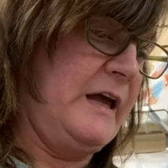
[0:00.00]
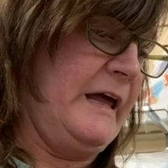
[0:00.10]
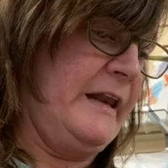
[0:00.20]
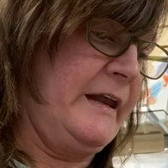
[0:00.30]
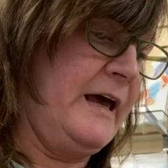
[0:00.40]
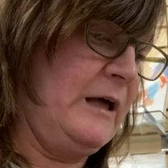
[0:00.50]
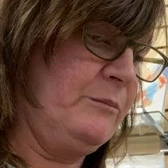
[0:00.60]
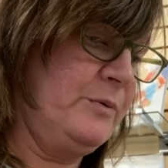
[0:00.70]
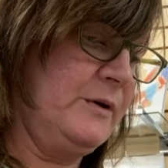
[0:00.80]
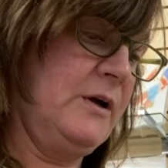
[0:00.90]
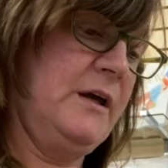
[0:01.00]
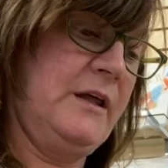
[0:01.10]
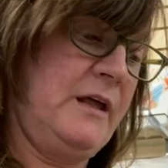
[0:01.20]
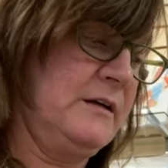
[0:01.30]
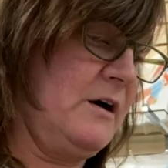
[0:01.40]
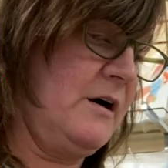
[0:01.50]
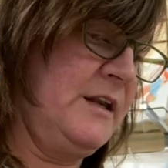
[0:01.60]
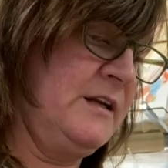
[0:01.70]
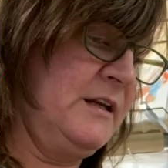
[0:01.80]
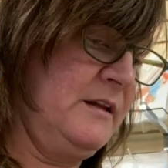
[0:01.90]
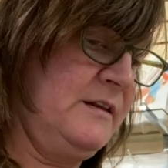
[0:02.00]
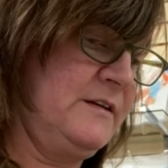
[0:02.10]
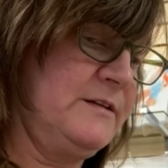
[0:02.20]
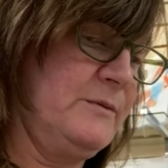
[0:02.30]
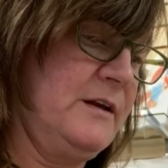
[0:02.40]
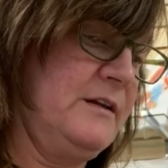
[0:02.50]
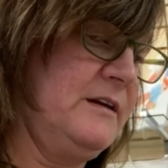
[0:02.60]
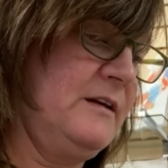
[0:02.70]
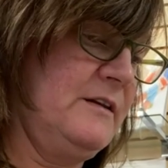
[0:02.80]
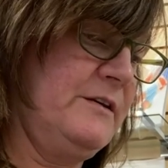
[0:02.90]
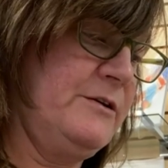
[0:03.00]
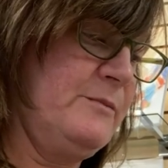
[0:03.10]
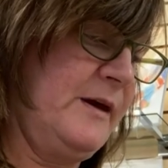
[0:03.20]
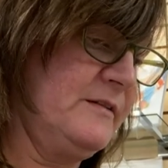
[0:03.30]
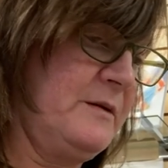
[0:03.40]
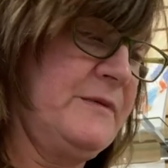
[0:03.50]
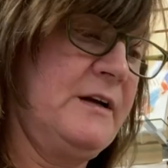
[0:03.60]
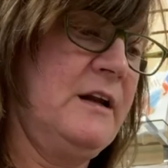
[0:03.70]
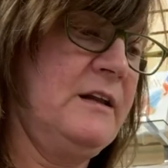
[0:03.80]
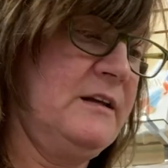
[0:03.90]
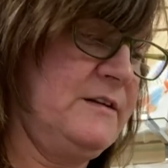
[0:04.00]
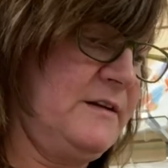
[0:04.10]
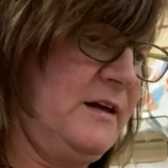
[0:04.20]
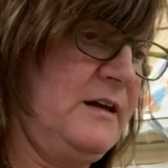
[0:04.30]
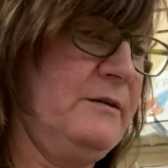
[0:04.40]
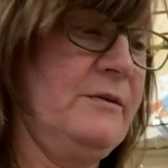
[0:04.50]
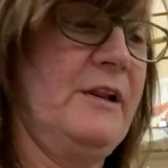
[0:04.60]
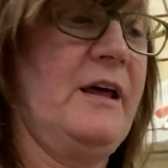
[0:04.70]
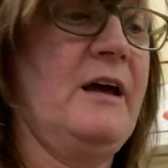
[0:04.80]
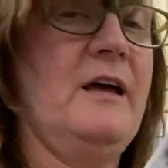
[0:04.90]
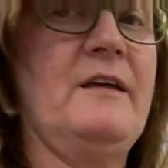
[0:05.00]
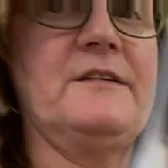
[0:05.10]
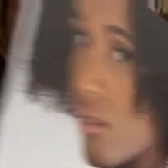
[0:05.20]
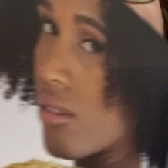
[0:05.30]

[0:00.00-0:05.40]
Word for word: And hemp and cotton. This sweat, you make something out of this and it will last